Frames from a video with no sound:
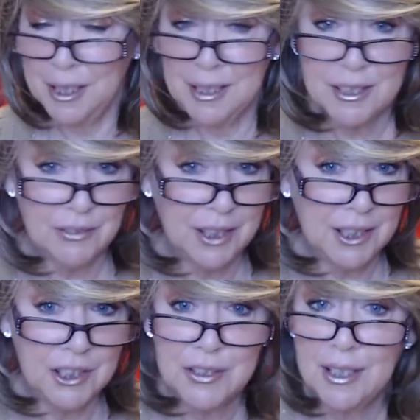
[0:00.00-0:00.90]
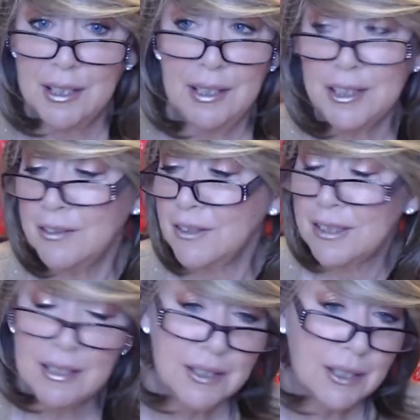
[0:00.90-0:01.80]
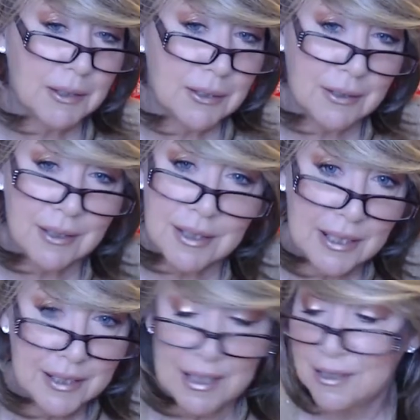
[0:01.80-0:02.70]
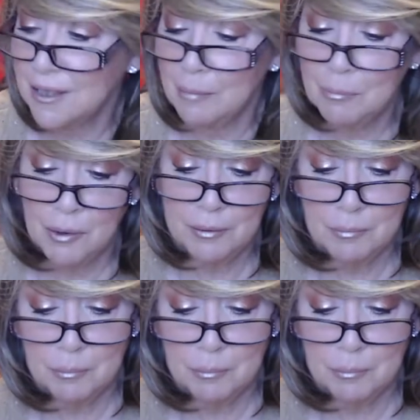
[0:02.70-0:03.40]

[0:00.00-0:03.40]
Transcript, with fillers: It's a really just a, it's a, that's a nice size sample.